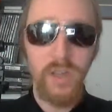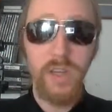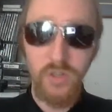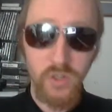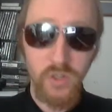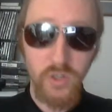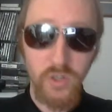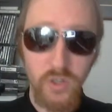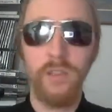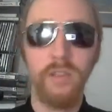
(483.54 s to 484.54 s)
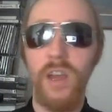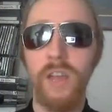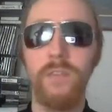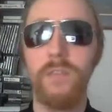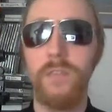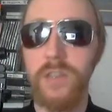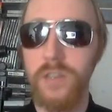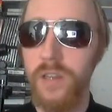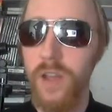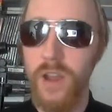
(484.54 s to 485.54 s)
destroy the life of
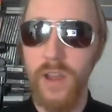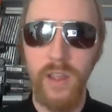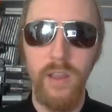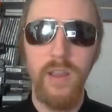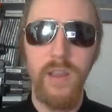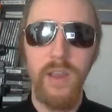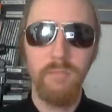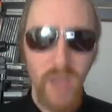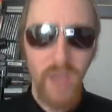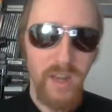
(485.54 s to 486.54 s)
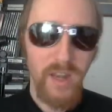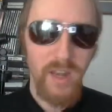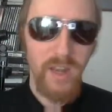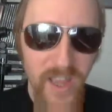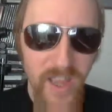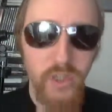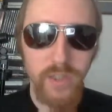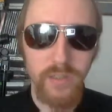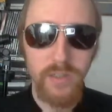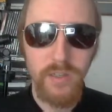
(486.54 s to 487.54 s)
this guy in petty
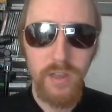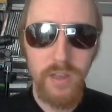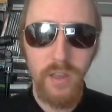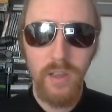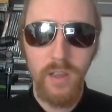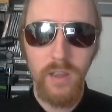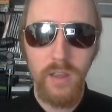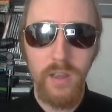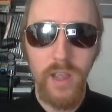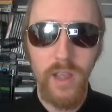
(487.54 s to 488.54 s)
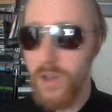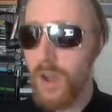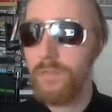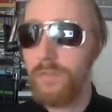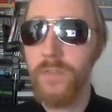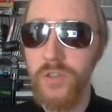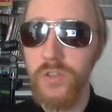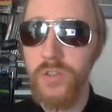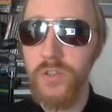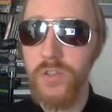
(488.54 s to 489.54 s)
vengeance, and not for
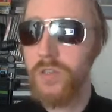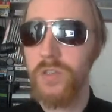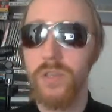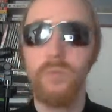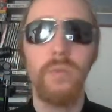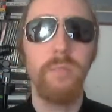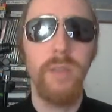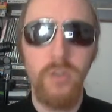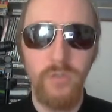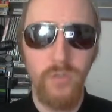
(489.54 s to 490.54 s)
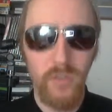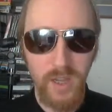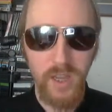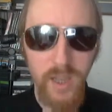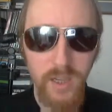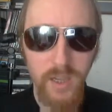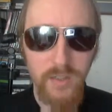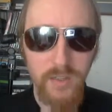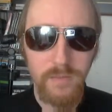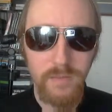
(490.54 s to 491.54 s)
some reasons that would be good for the kids.